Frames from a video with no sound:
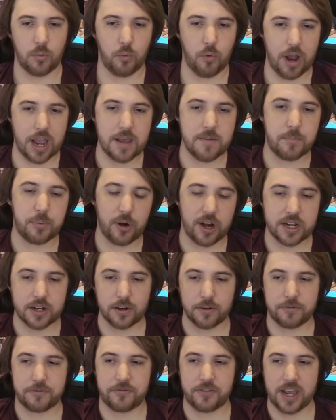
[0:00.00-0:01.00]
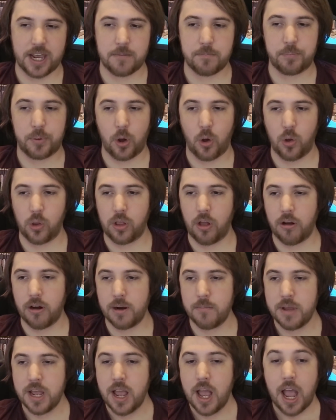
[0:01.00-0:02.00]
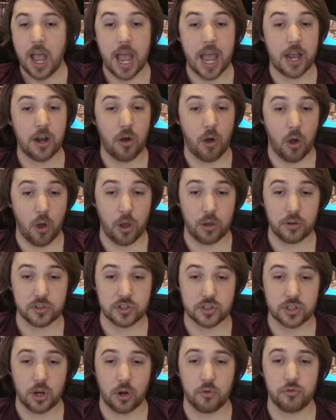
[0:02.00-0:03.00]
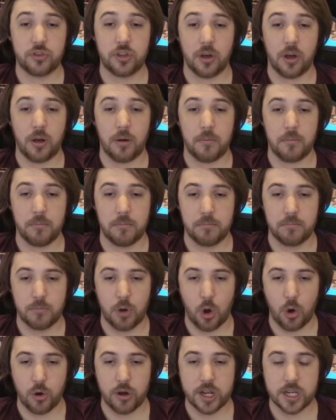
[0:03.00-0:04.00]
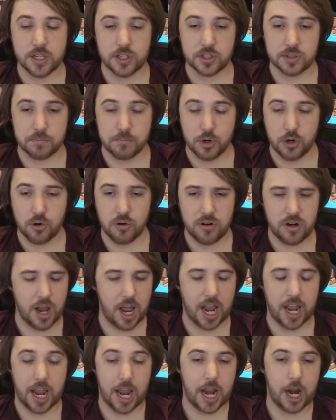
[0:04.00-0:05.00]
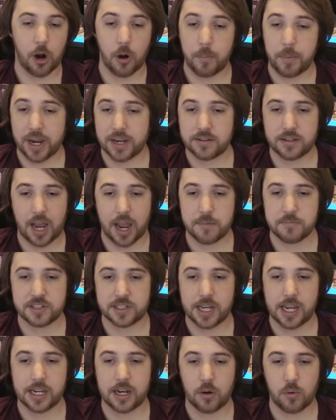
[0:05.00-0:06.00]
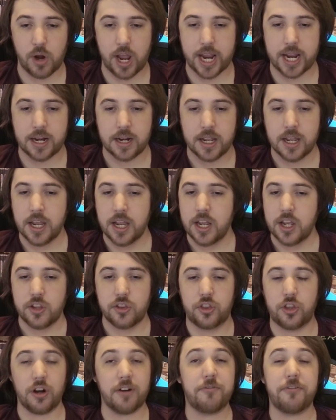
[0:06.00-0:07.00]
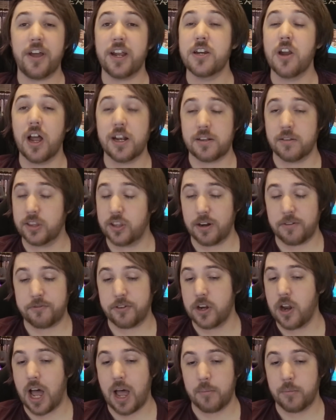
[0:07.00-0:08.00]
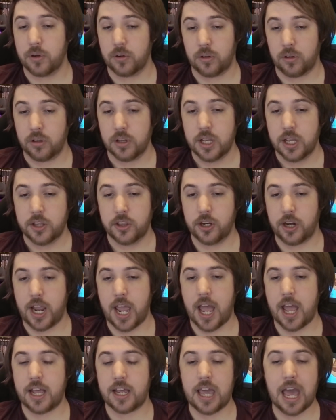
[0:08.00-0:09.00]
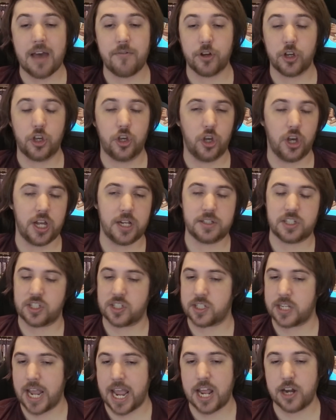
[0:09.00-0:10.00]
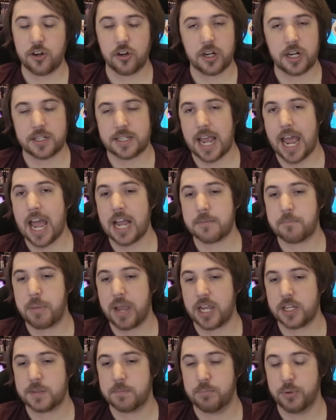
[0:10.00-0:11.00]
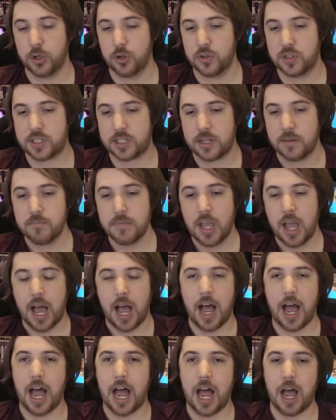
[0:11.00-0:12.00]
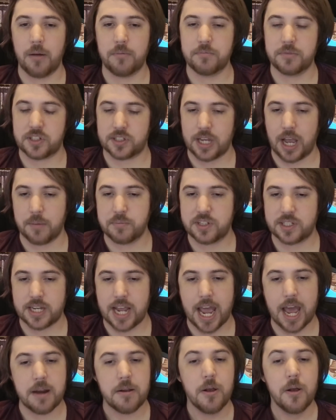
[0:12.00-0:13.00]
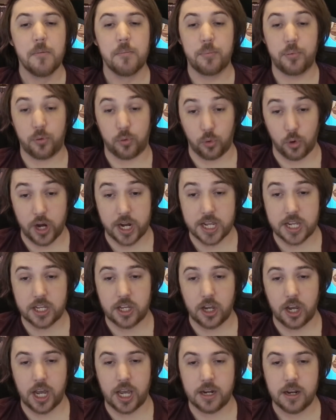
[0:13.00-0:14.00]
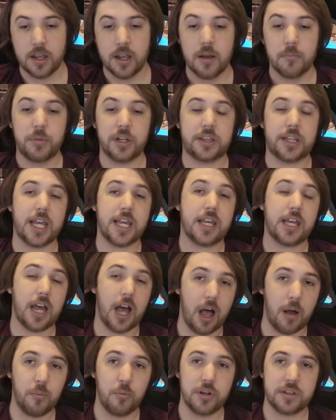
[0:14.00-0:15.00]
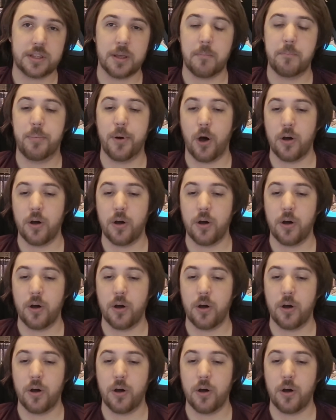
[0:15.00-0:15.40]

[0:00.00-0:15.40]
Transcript: The Wavebreaker Fin Polearm, and also the Moen's Moon, I hope I'm saying it right, they're phenomenal. They have a good standard attack-based boost, substat, pretty good. But they come with the